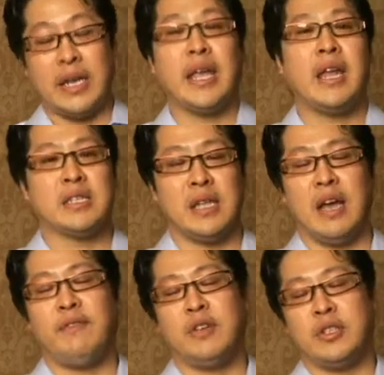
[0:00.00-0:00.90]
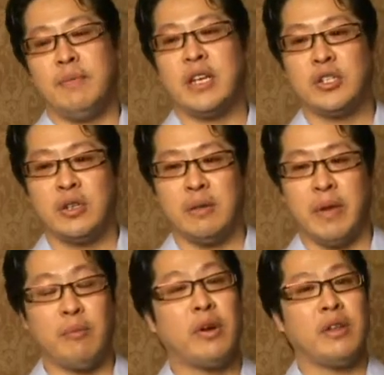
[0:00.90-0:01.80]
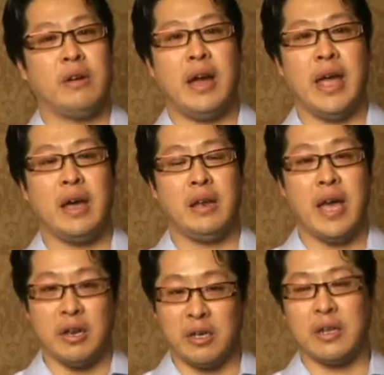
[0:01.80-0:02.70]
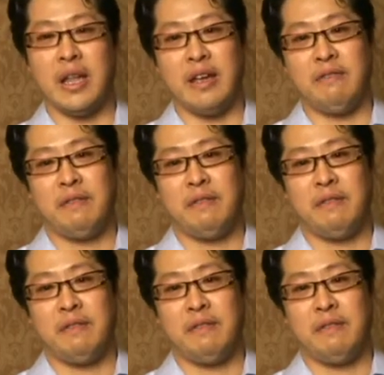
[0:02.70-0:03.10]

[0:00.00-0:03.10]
his life and to make sure that my brother and I had a good life.